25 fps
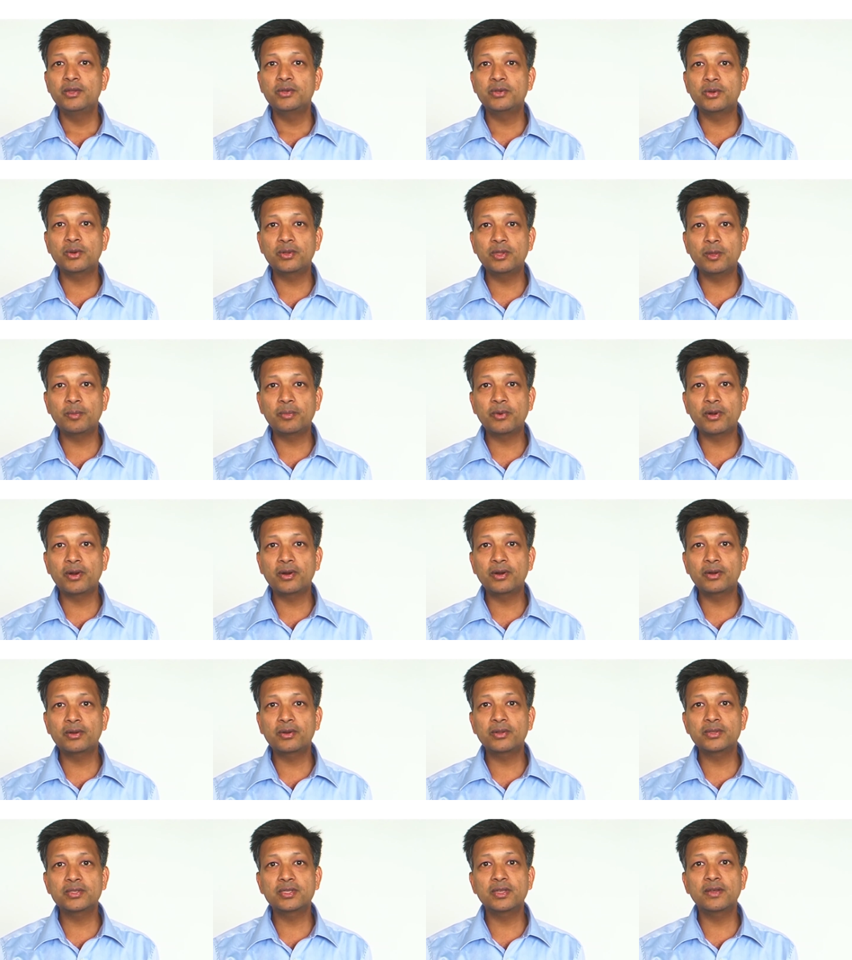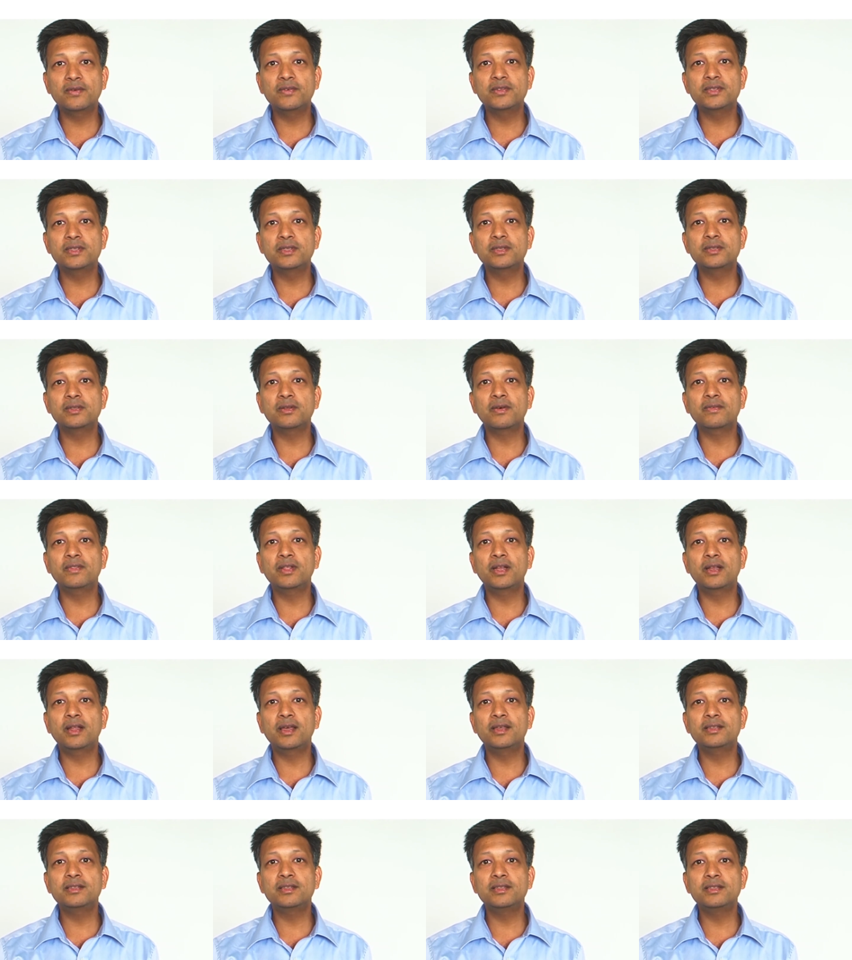Should the product or services of the
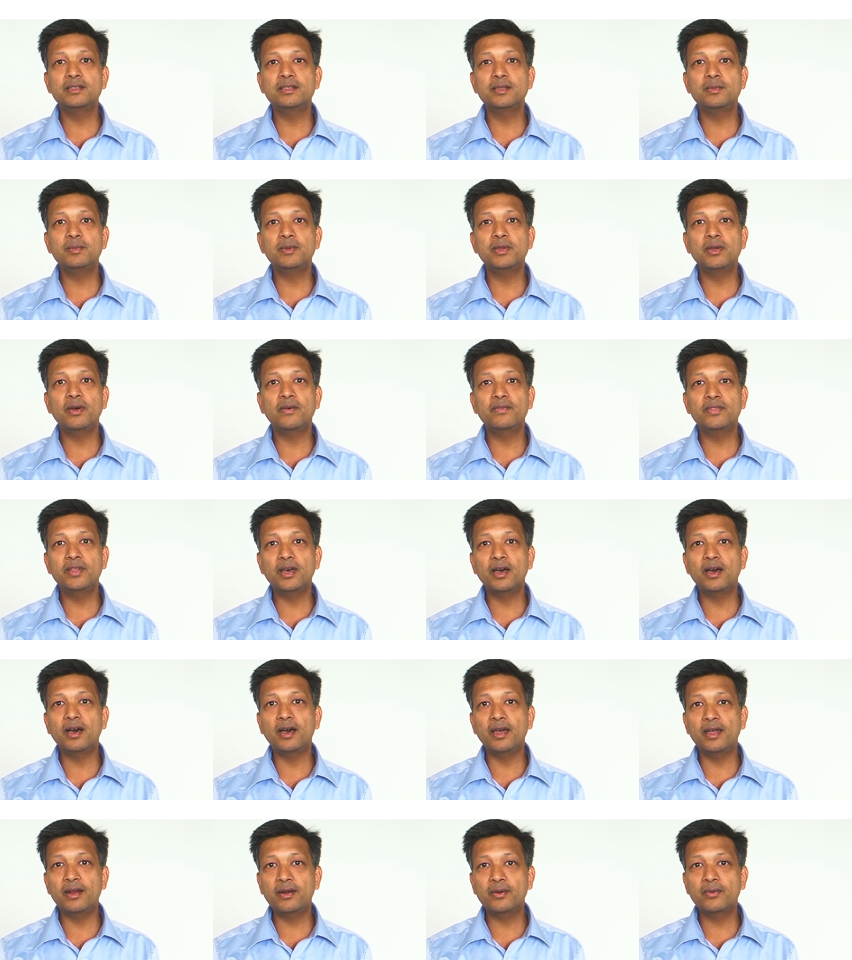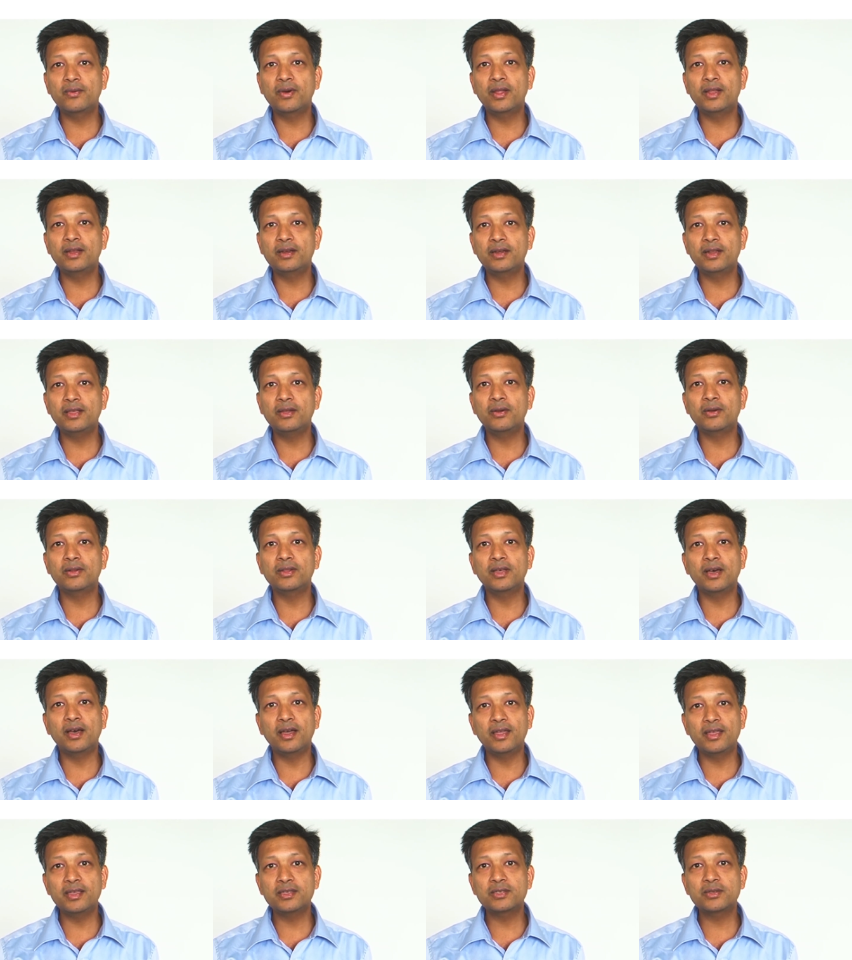licensee be of the higher quality or the
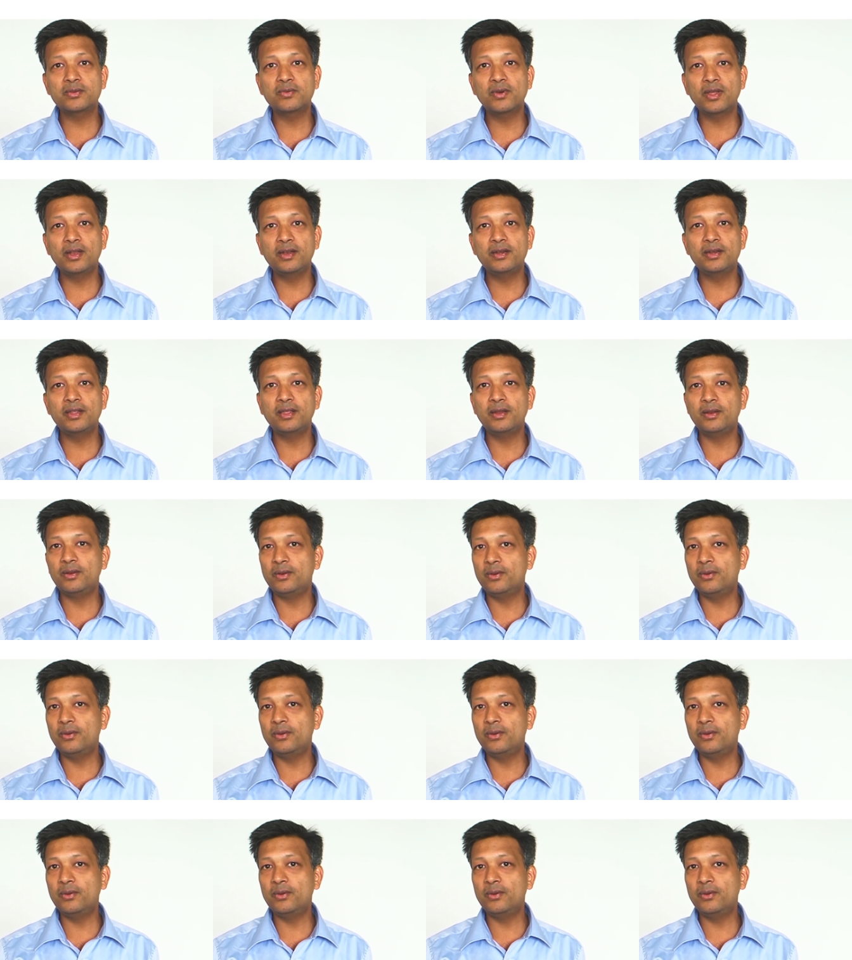highest quality?